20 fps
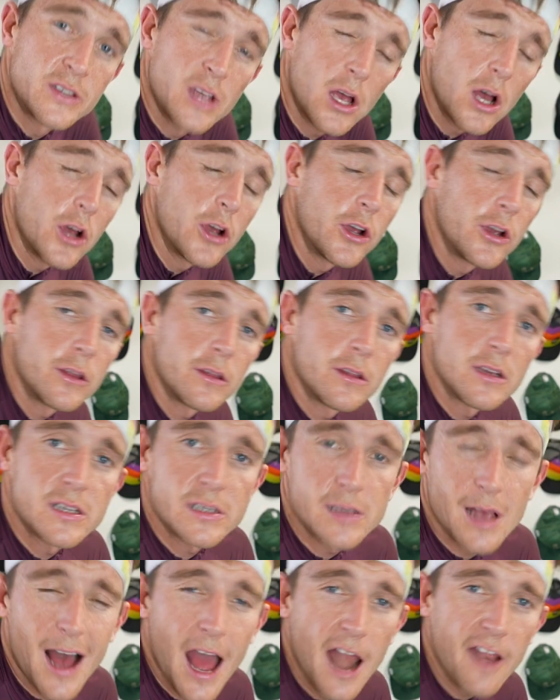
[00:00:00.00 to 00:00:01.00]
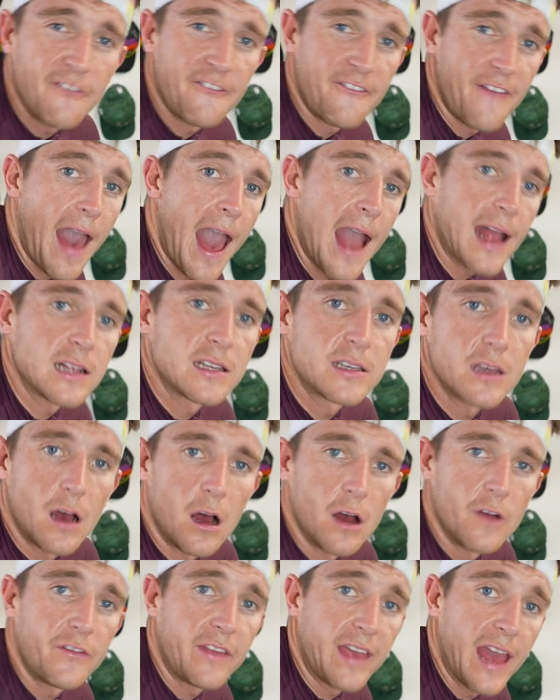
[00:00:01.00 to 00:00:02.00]
So the side effect
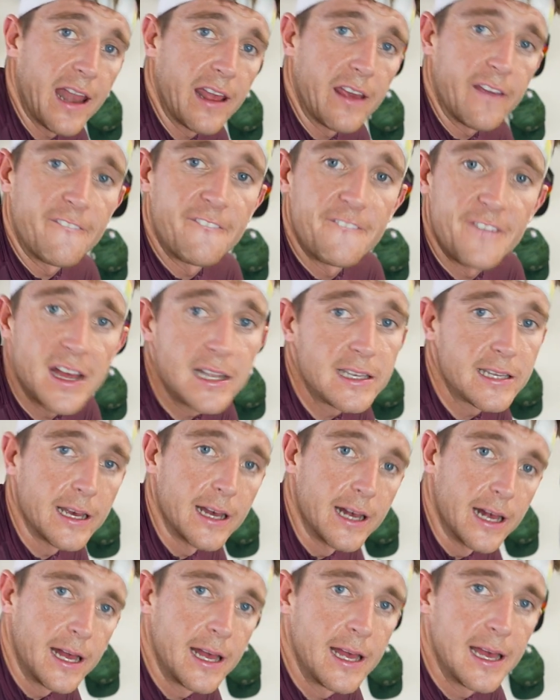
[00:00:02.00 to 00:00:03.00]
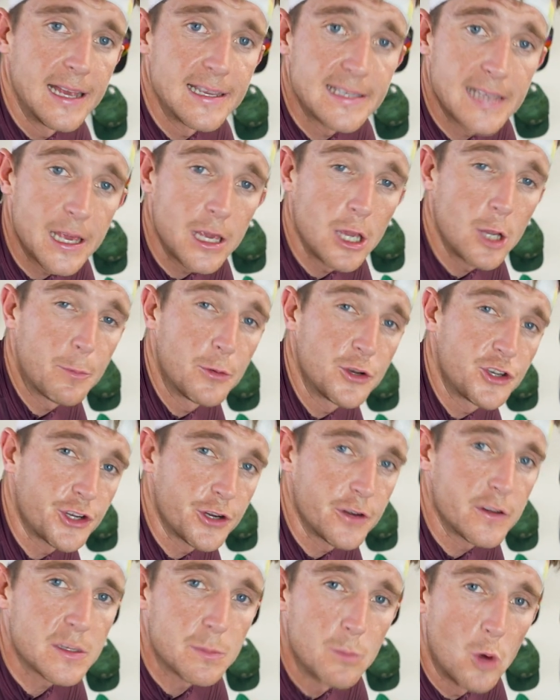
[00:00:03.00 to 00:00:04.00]
of getting fitter is that you
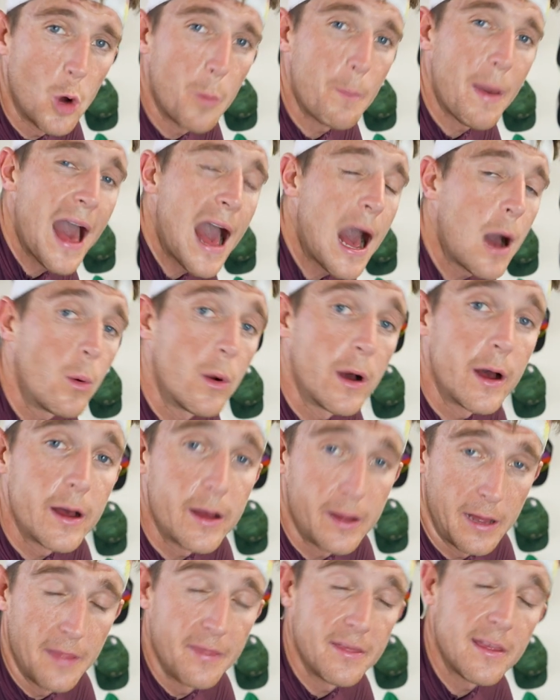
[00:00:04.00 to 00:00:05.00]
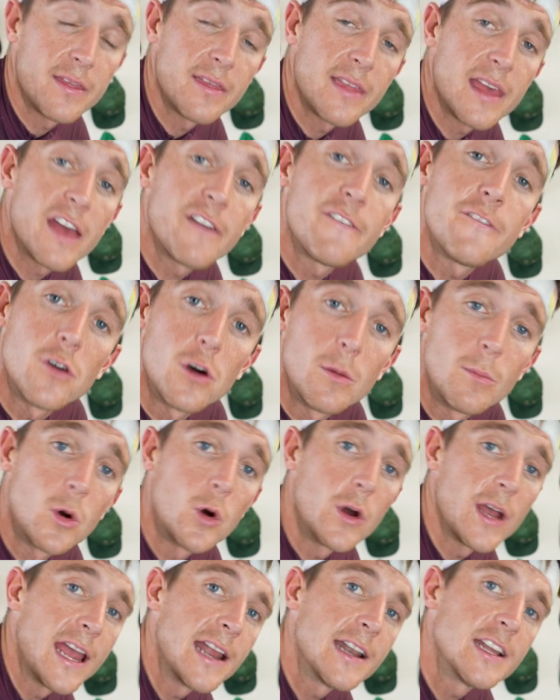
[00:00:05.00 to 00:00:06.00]
produce more power and then therefore
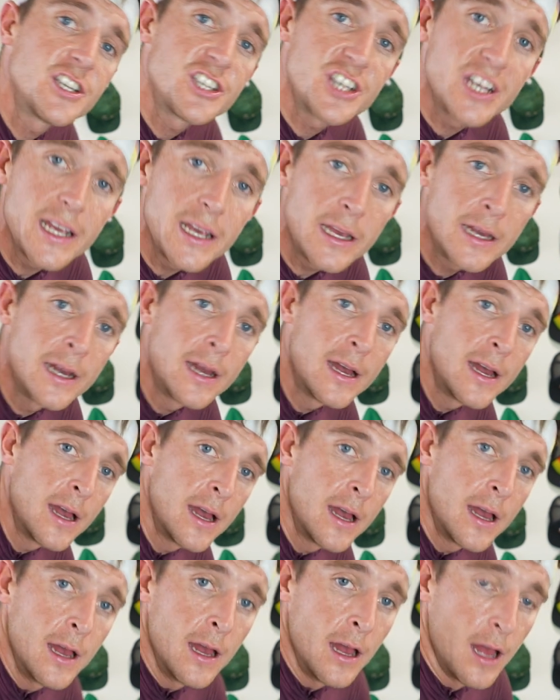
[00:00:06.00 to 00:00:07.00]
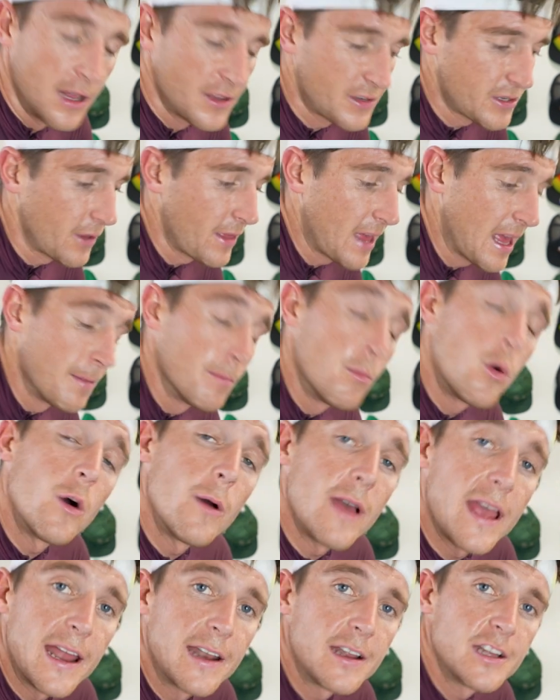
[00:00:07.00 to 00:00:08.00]
more energy. And so then
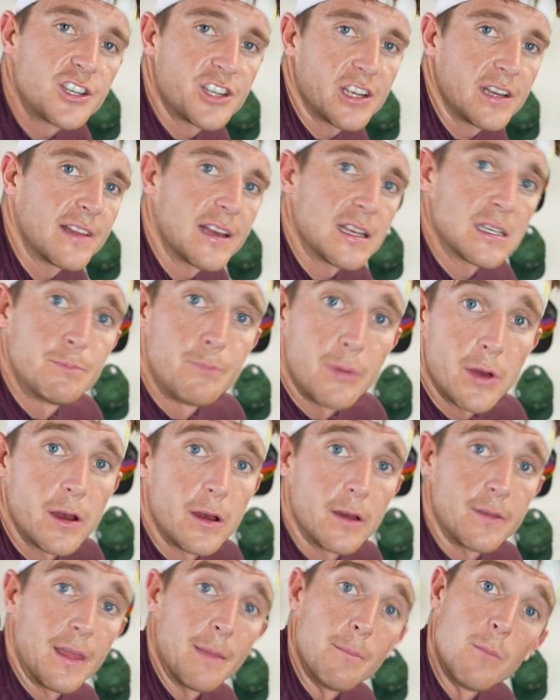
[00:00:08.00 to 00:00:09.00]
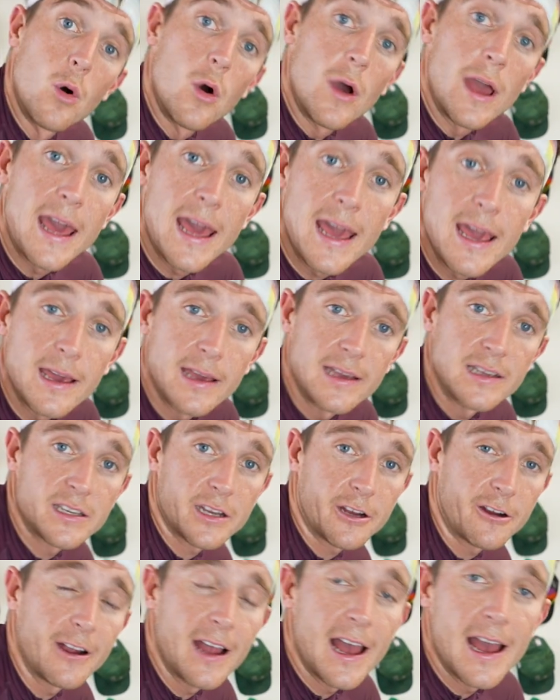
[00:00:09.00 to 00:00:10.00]
more energy that's burnt, then more heat
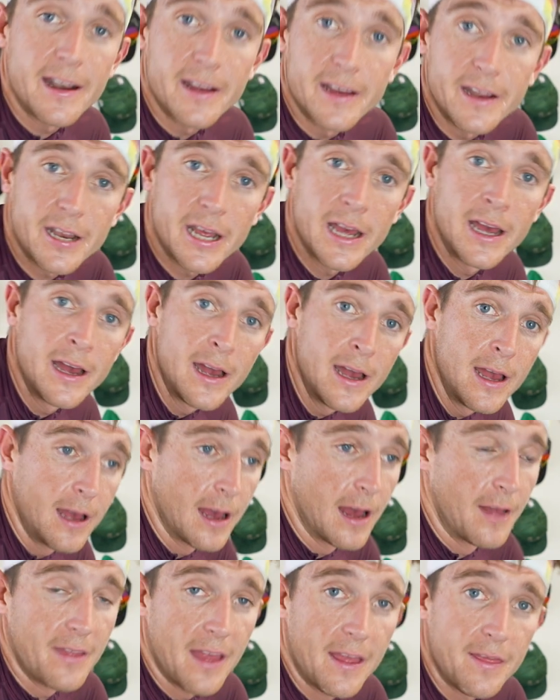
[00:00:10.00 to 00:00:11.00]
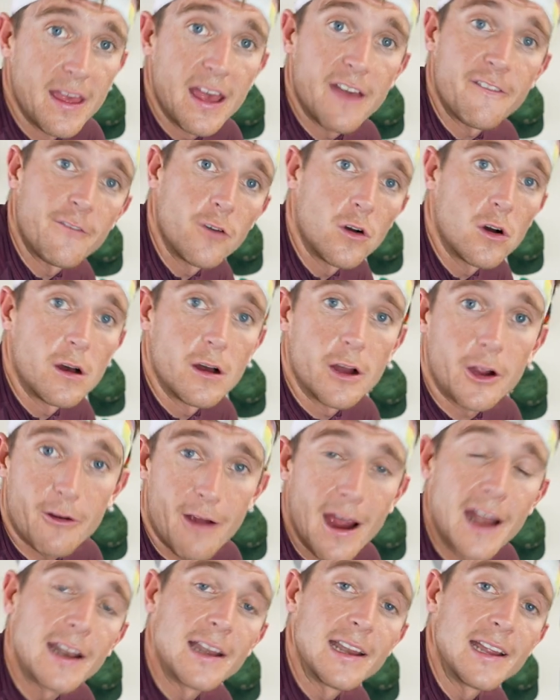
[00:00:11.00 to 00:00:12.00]
is created and then therefore a
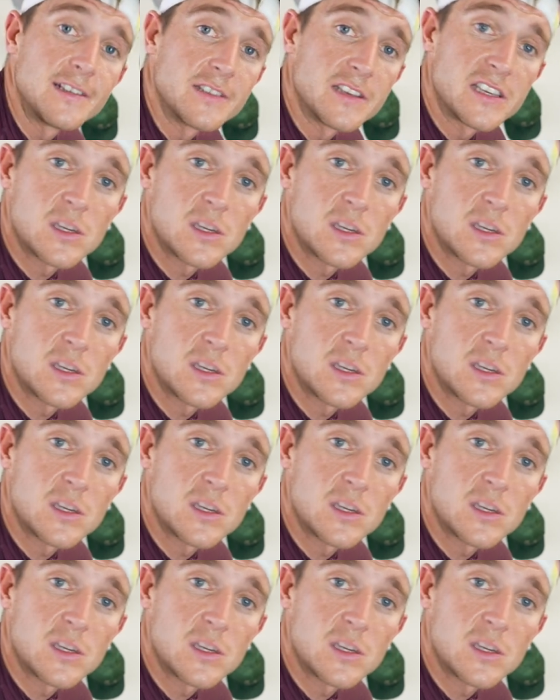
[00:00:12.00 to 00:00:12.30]
greater need to